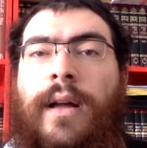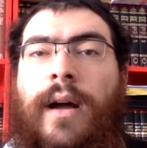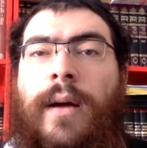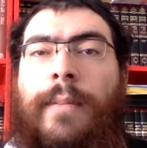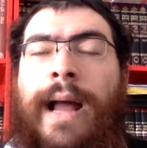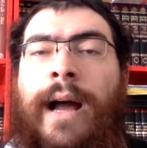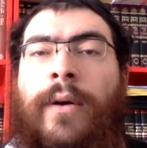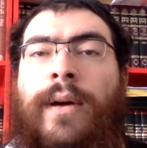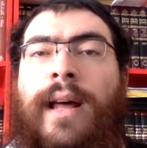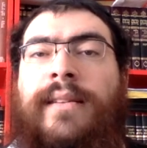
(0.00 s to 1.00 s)

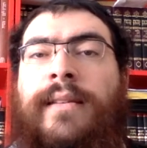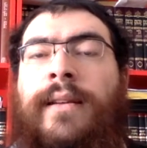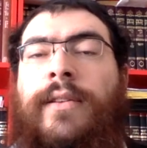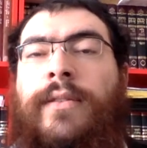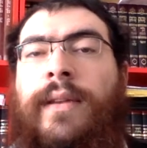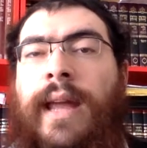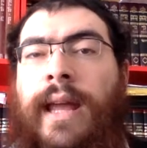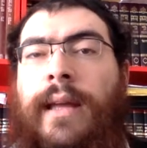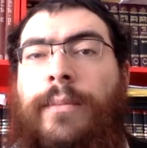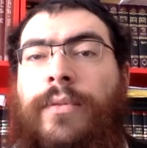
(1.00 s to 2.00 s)
how Chassidus
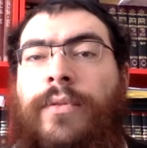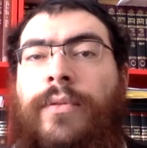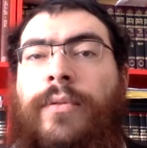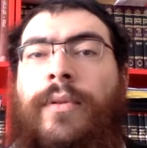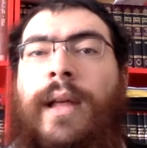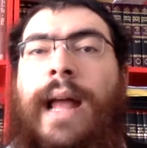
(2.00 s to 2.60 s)
came to